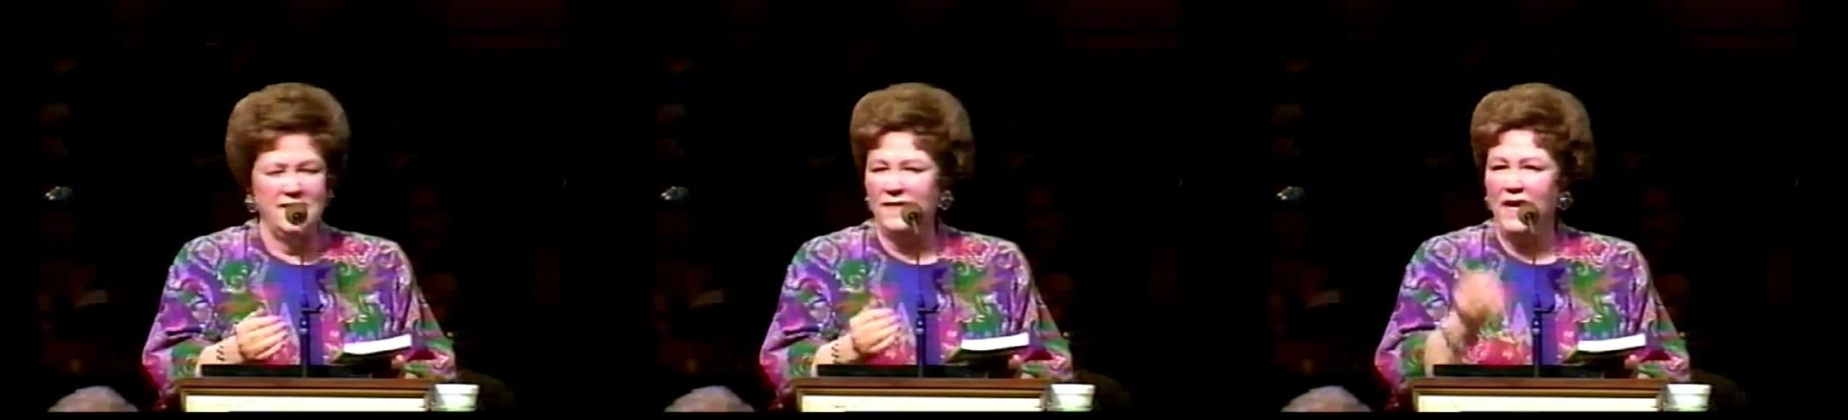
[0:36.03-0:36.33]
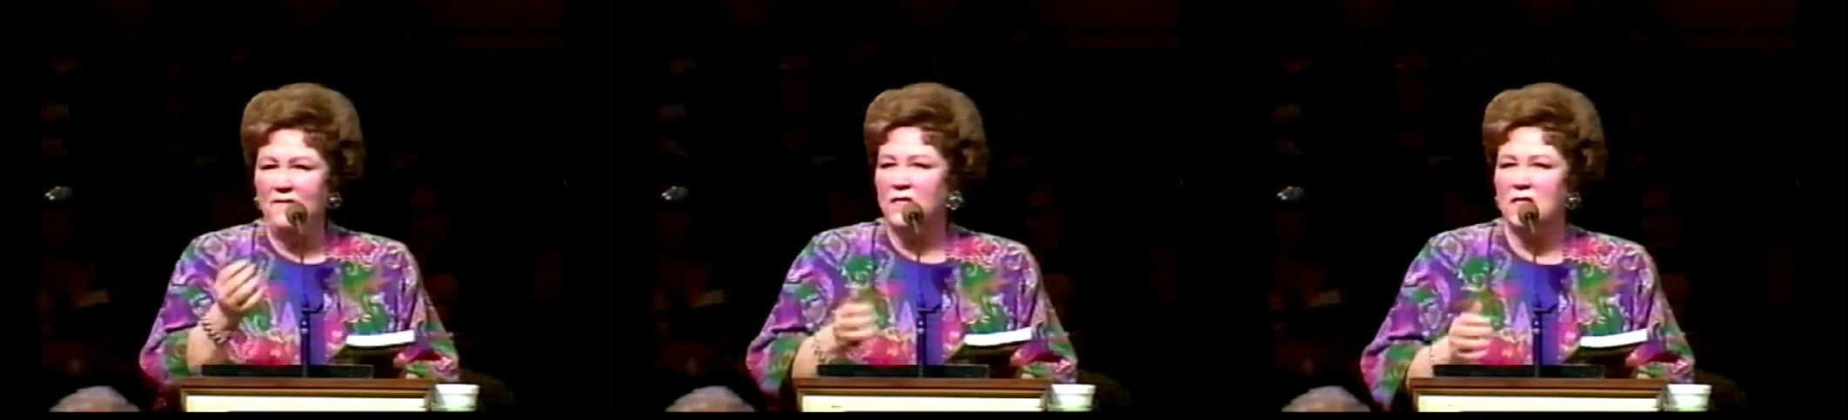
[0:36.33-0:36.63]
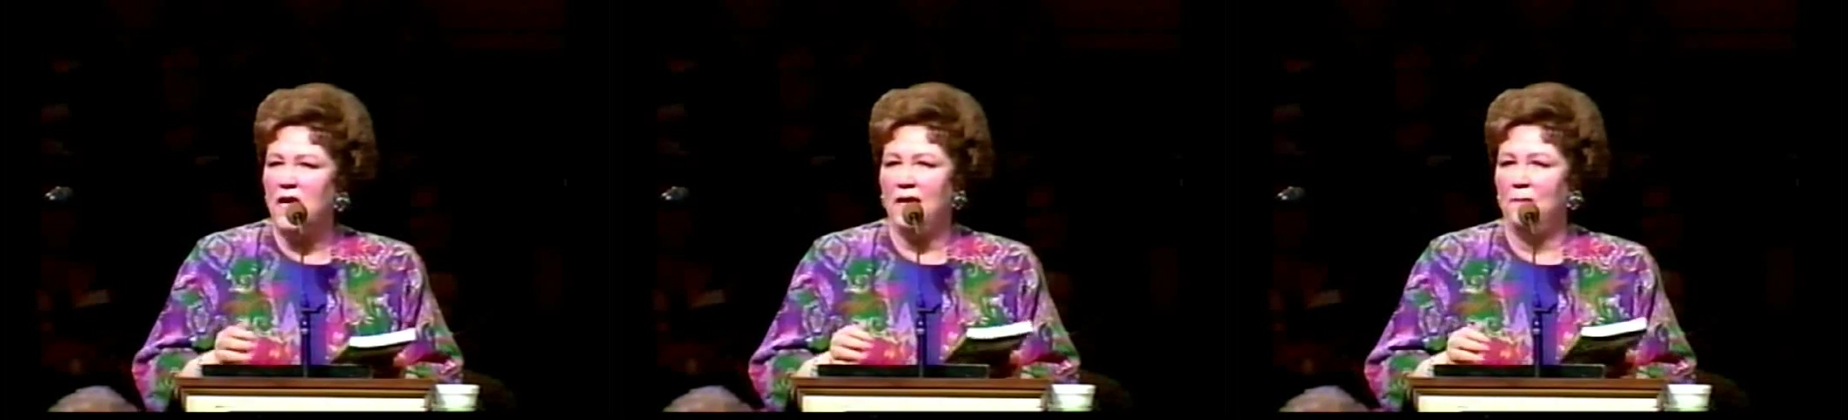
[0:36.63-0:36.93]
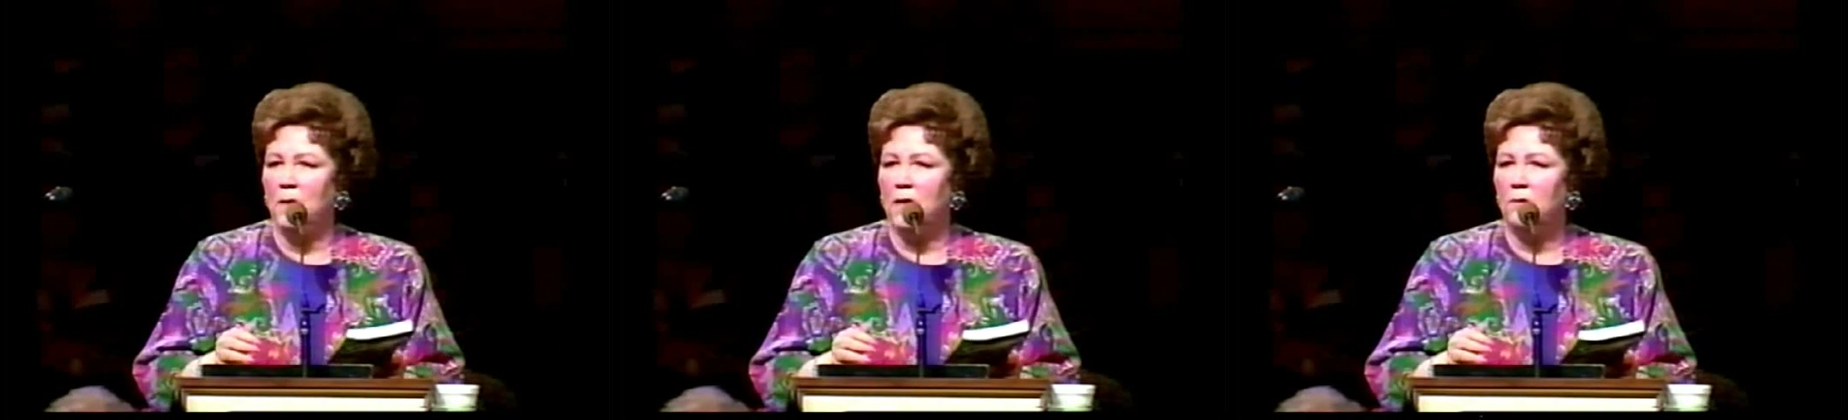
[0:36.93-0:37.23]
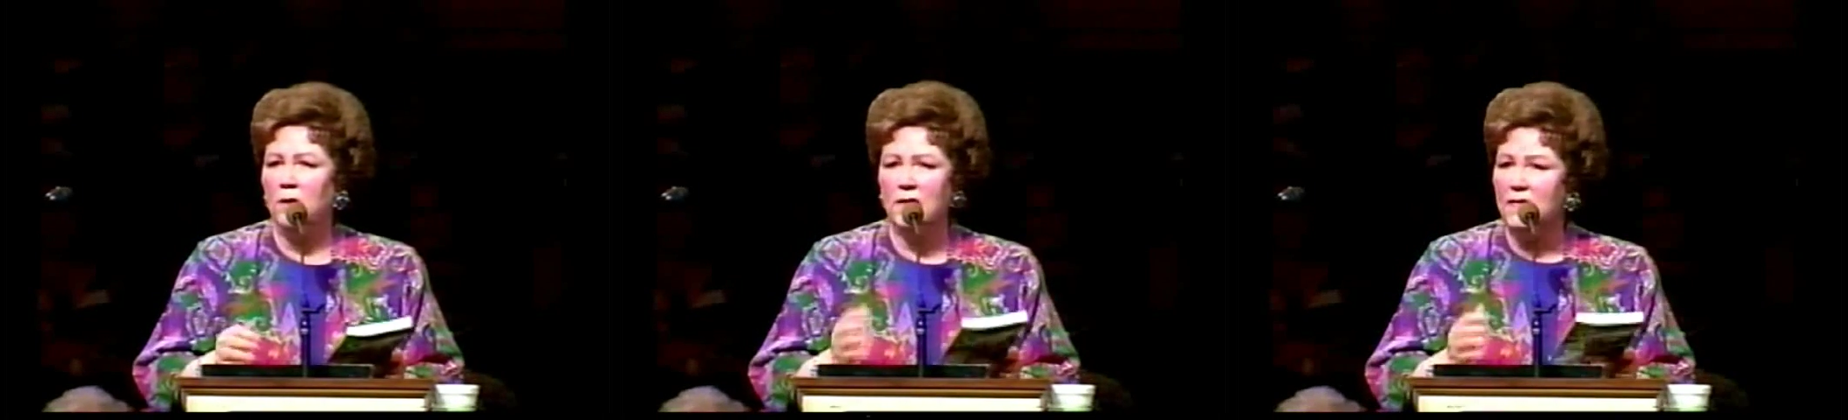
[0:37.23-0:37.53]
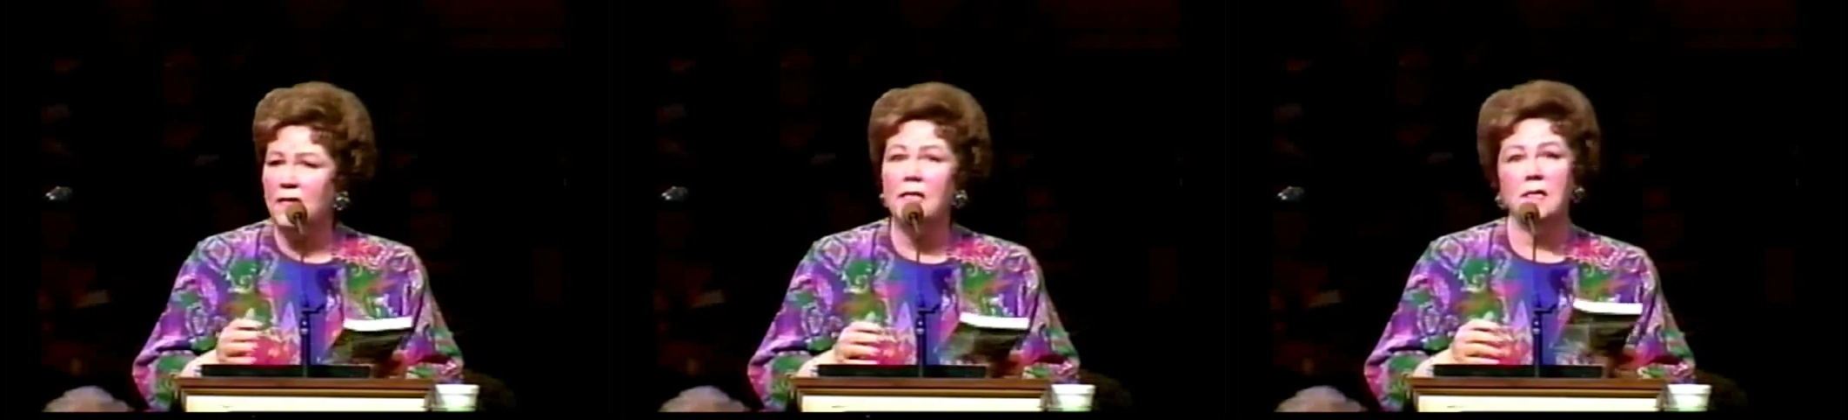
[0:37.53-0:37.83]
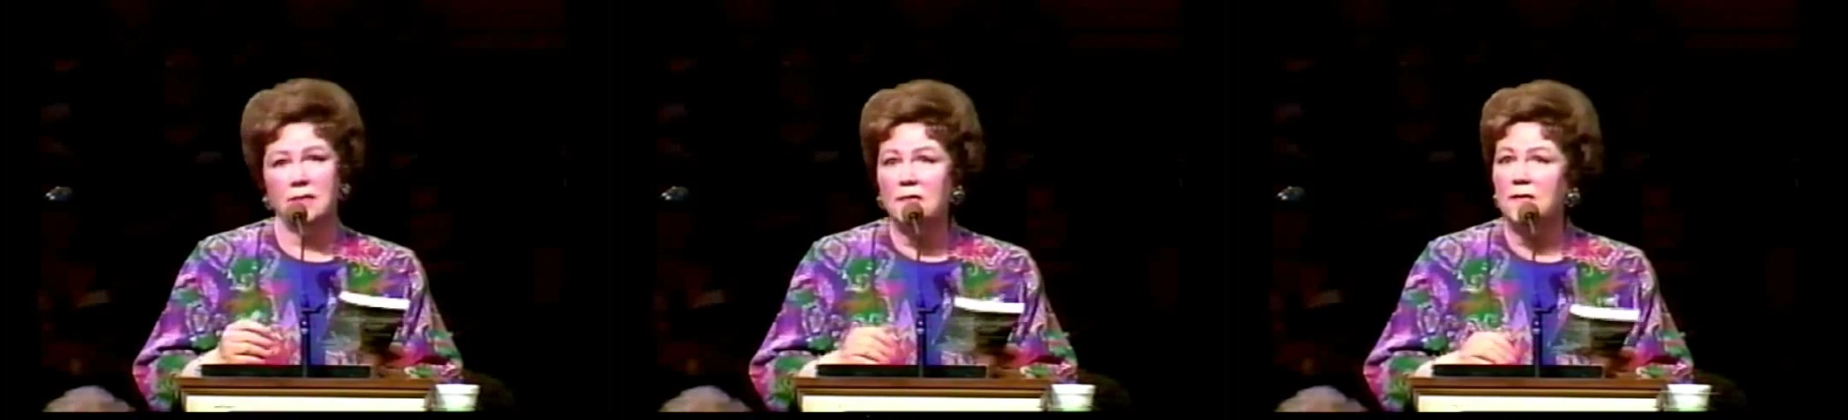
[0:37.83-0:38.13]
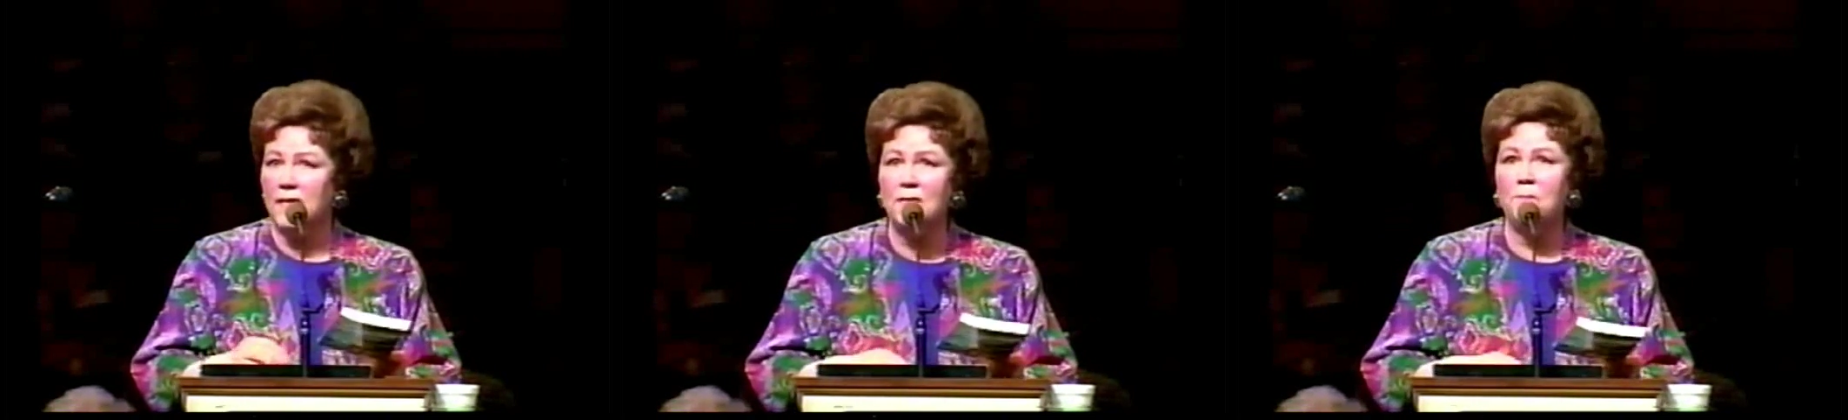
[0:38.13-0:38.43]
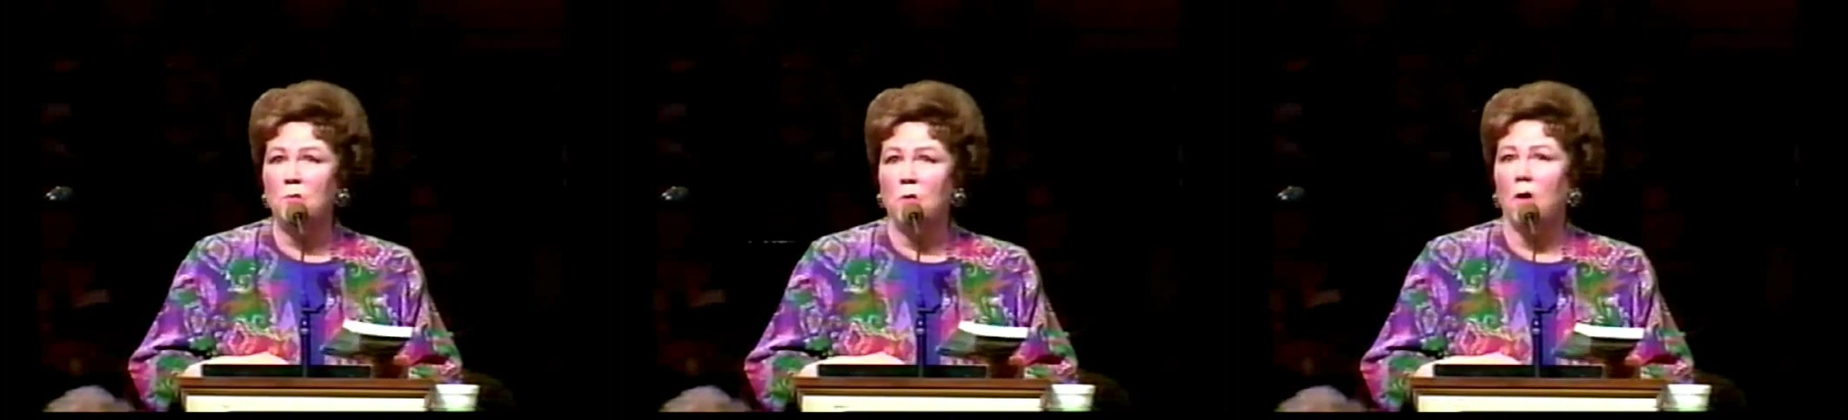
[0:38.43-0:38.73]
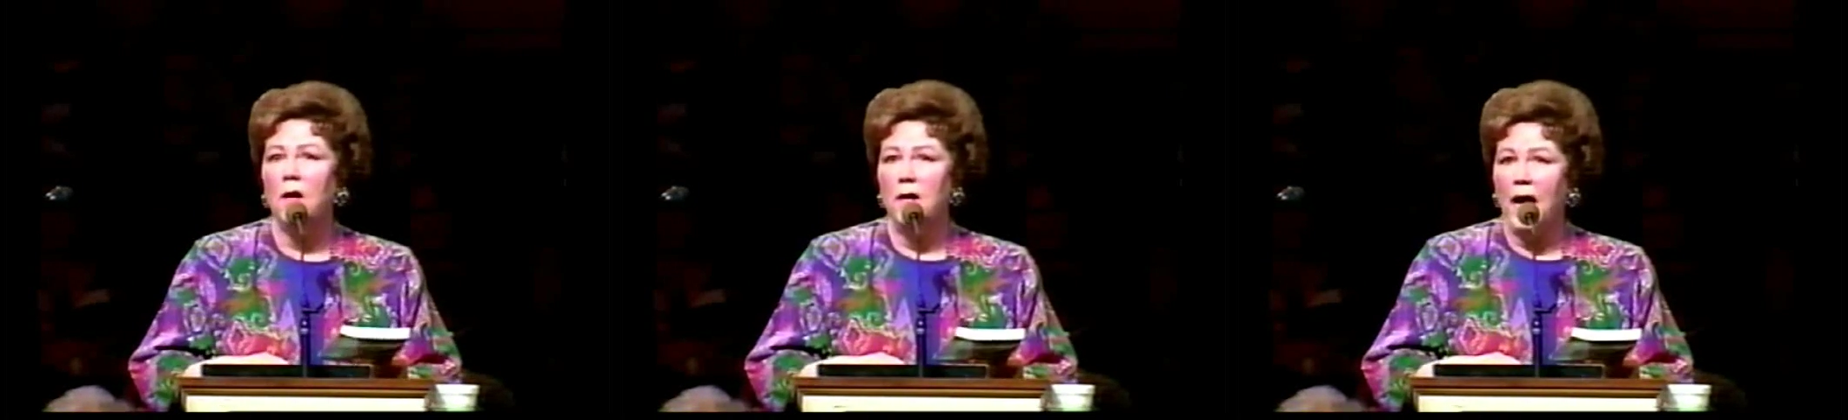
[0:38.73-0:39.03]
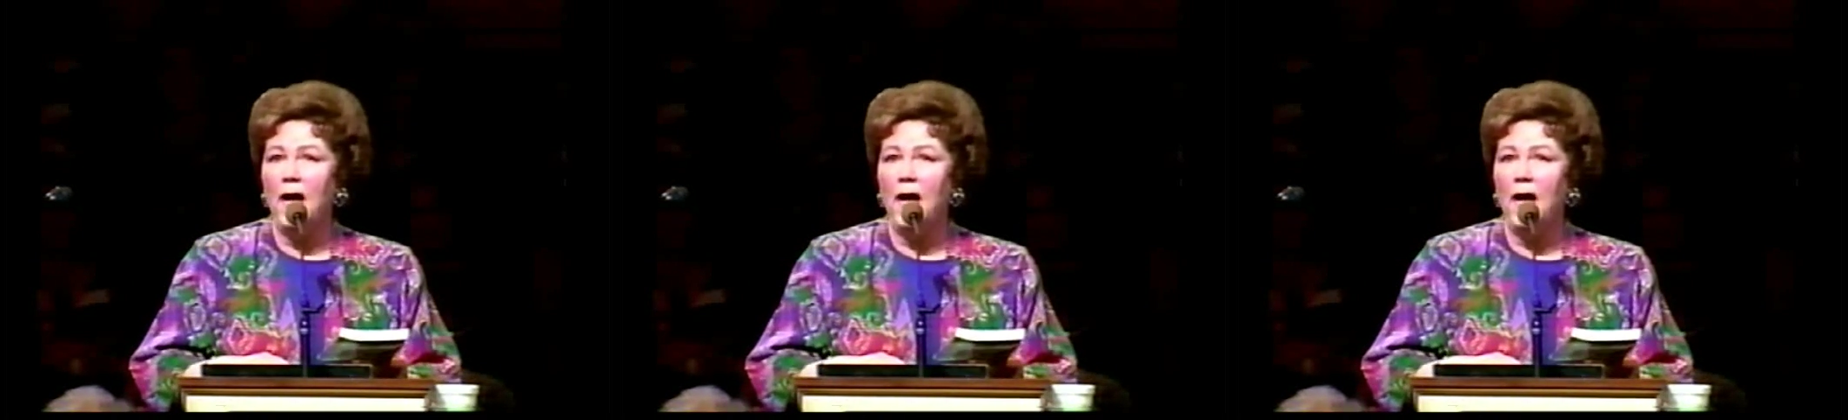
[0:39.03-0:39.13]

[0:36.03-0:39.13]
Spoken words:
Life is not a mud hole, isn't it? It is a cesspool.